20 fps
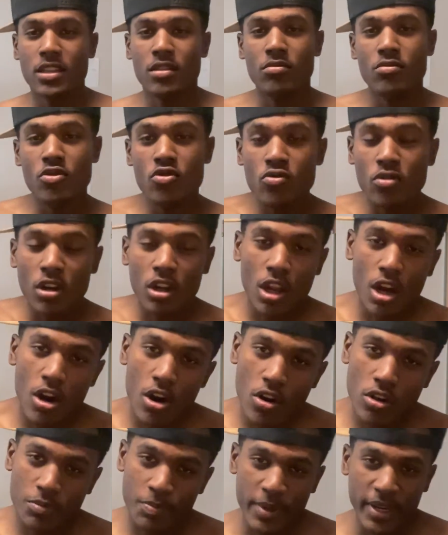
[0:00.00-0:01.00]
some new
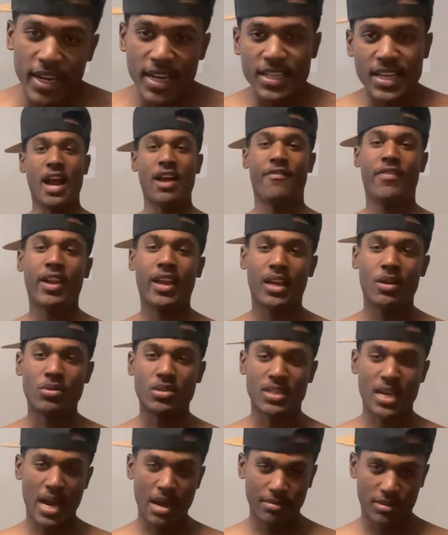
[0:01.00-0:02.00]
clothes because I felt like it was
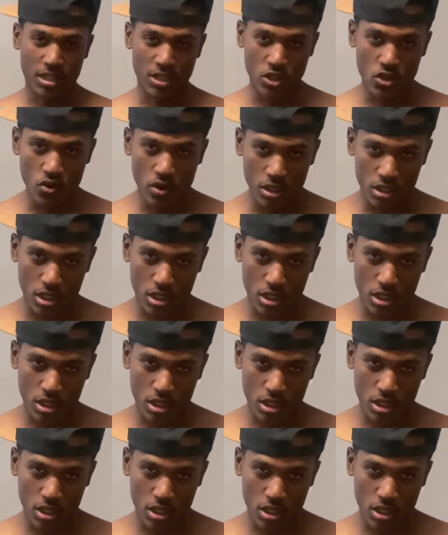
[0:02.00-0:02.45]
time to do it.